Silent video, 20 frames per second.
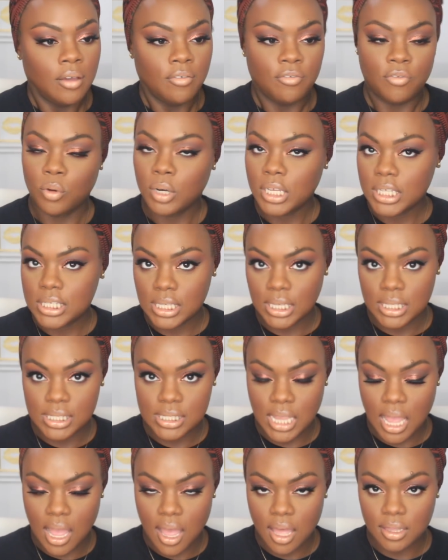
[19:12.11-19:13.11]

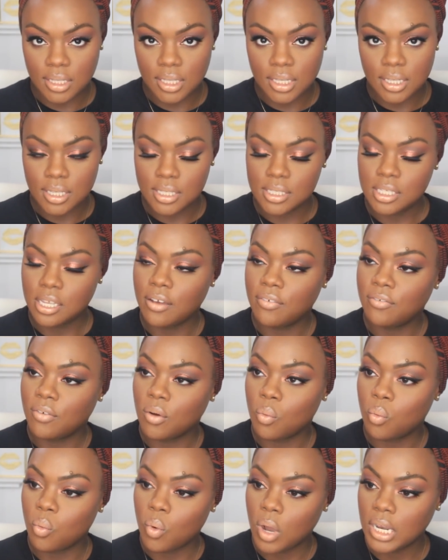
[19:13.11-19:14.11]
$46
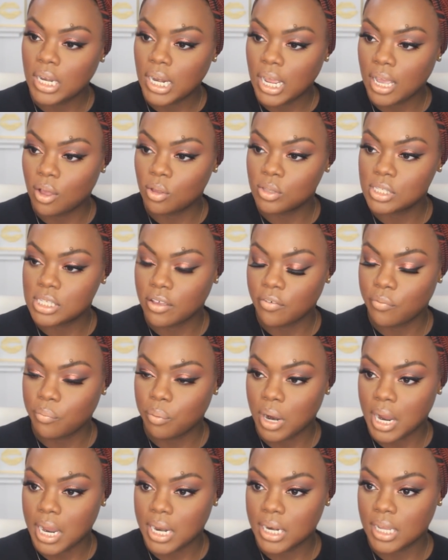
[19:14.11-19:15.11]
for 1 ounce of
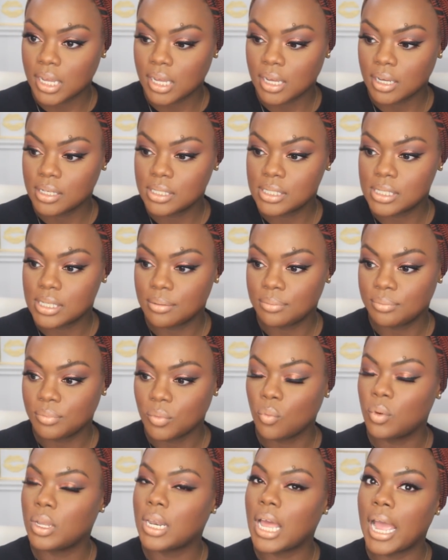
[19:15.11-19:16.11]
product
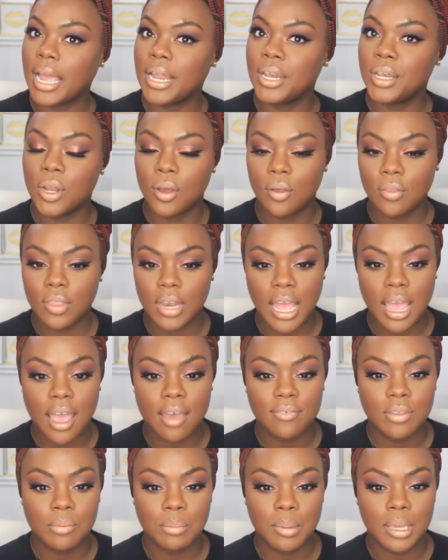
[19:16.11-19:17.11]
when I know that I
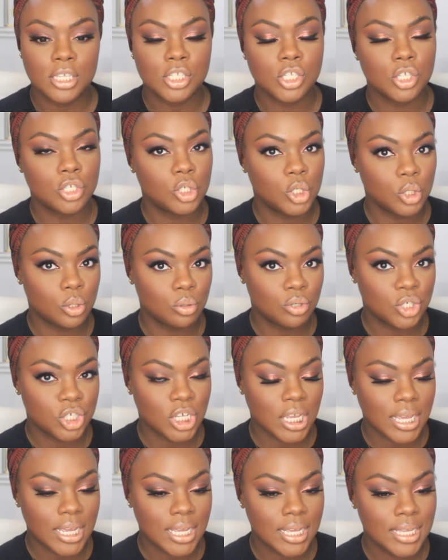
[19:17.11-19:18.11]
have to mix 2
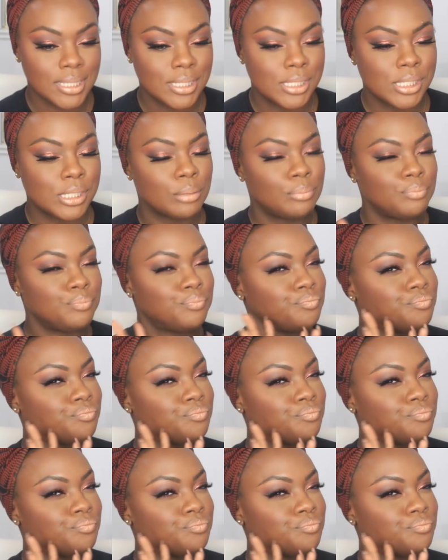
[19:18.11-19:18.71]
shades.